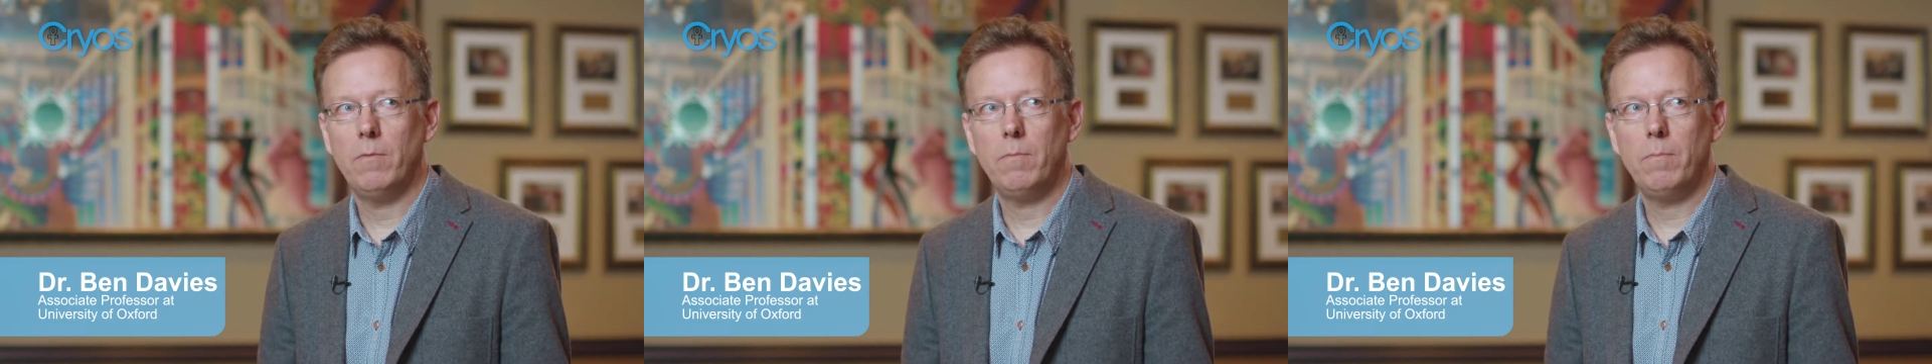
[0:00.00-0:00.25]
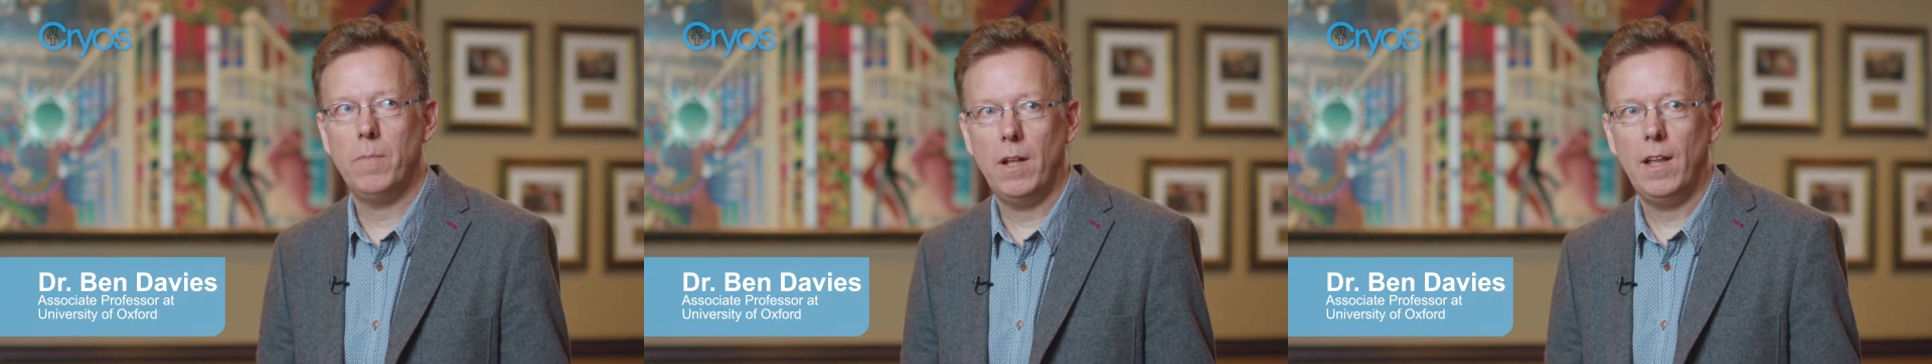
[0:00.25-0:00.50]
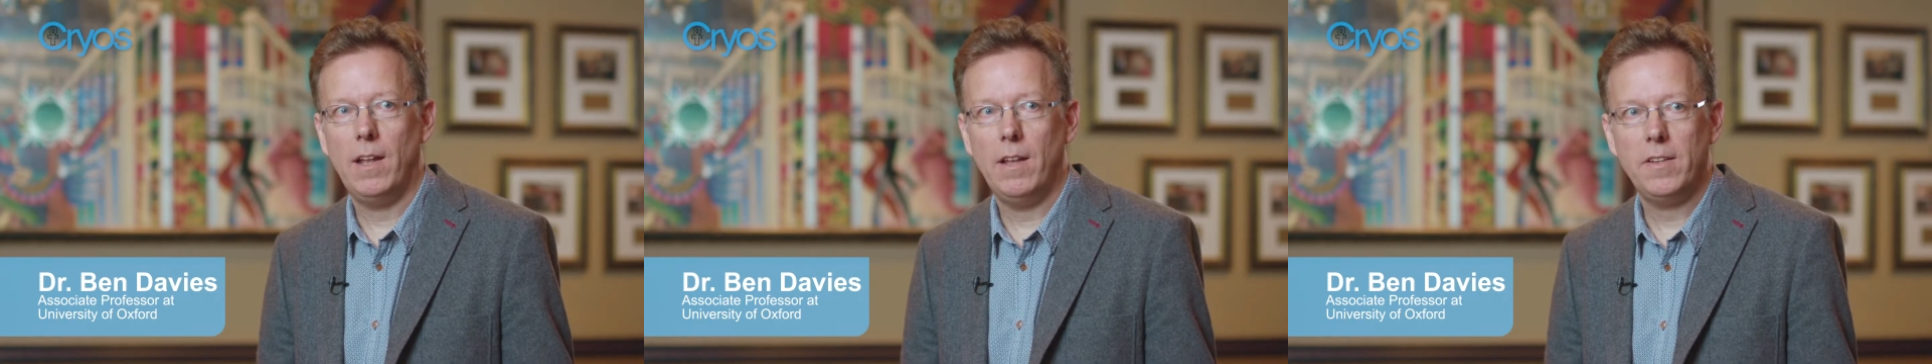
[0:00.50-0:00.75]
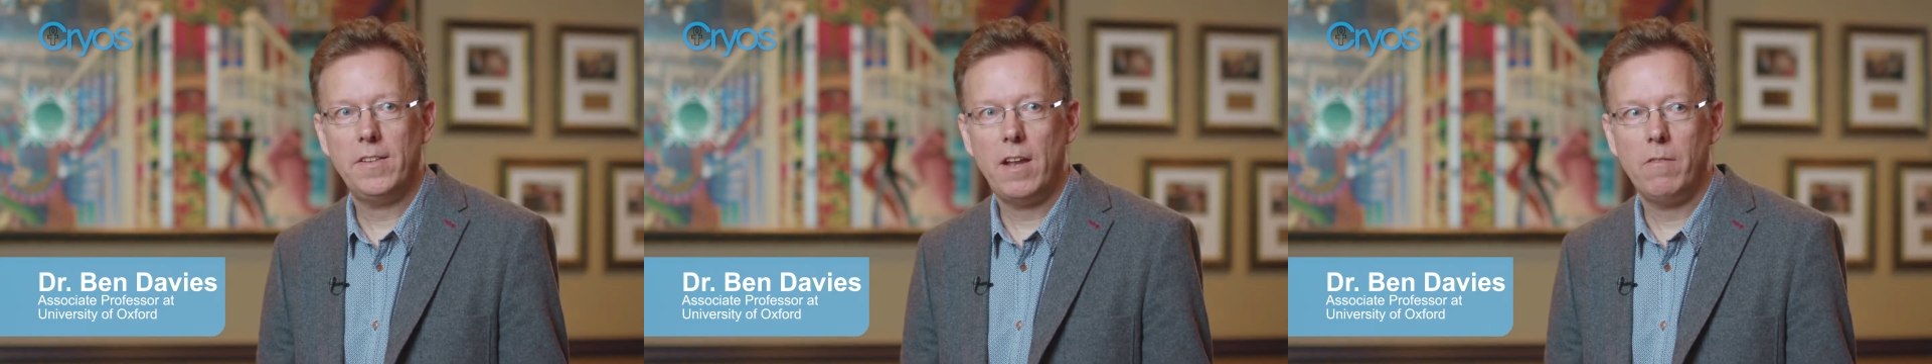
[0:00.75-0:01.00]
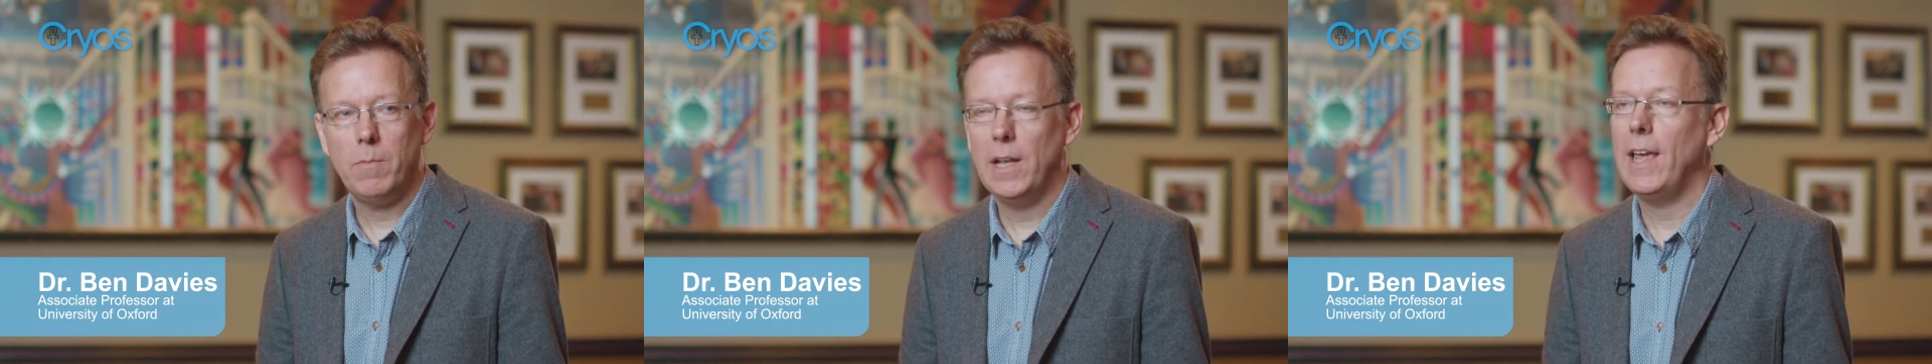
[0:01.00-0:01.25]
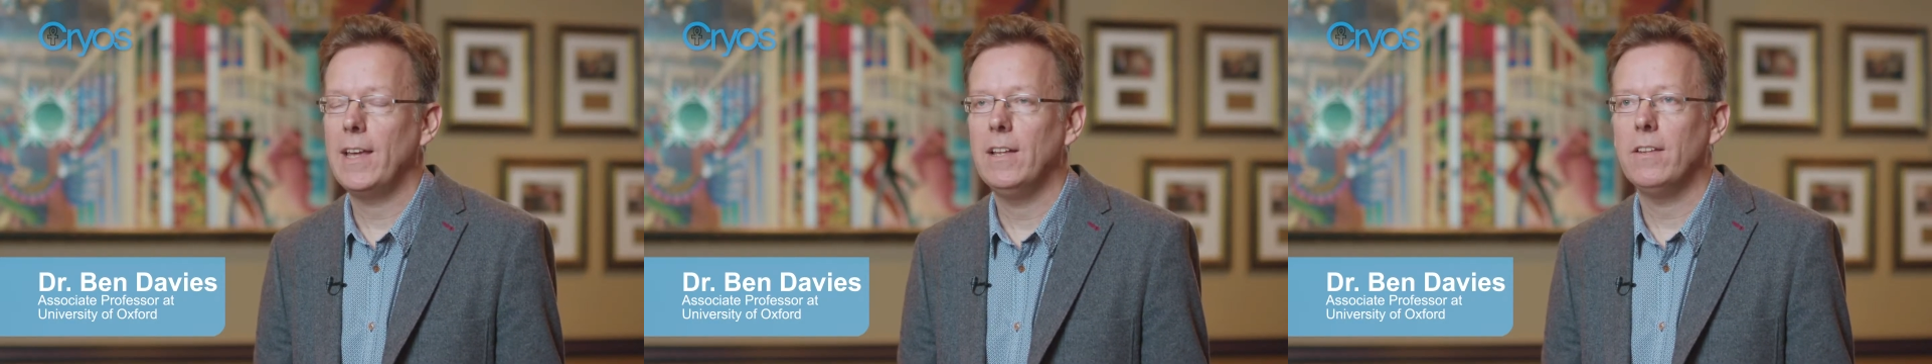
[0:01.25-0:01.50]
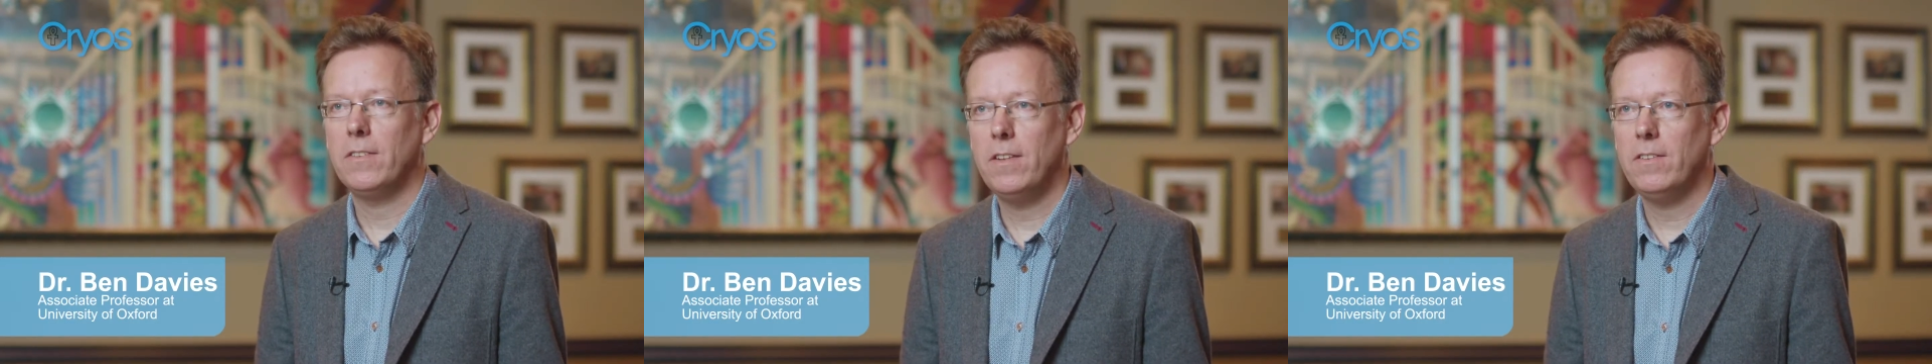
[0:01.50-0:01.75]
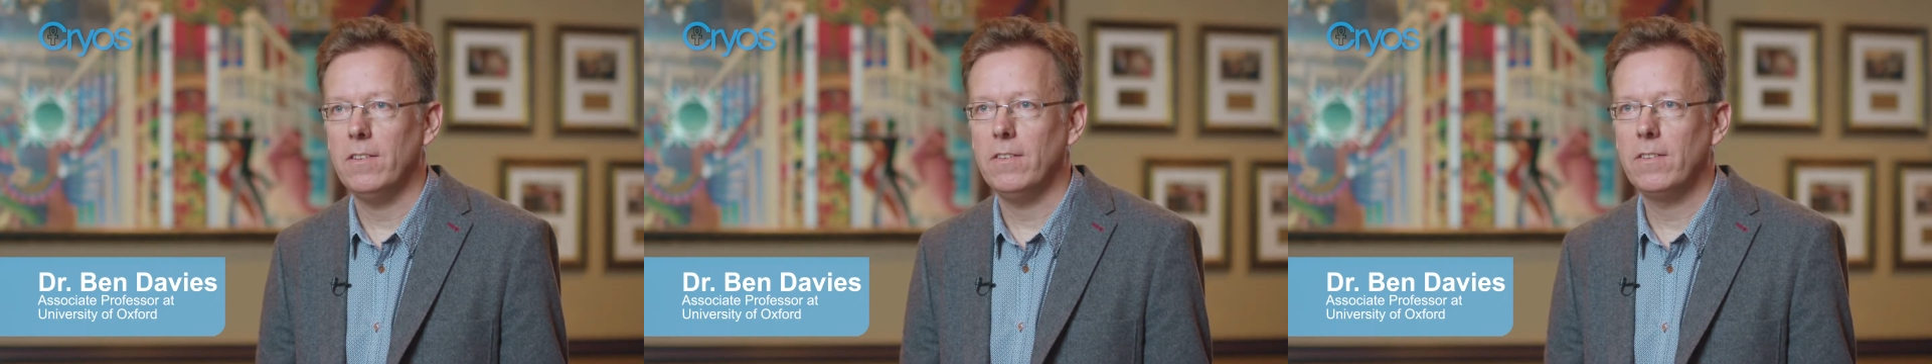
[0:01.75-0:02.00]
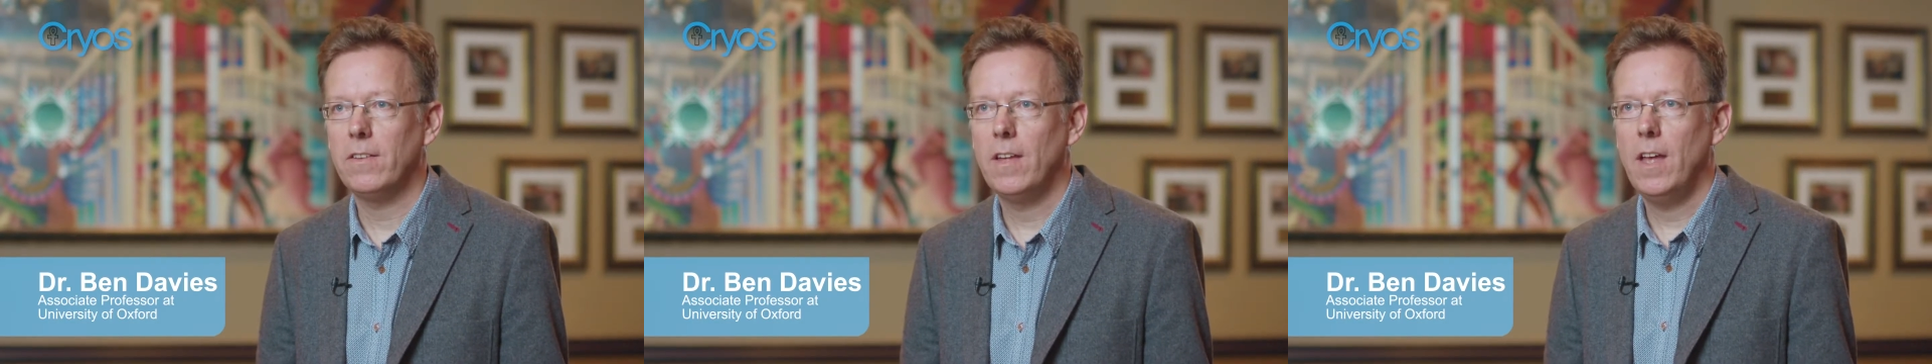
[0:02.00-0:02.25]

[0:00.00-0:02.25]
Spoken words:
of a set of molecular scissors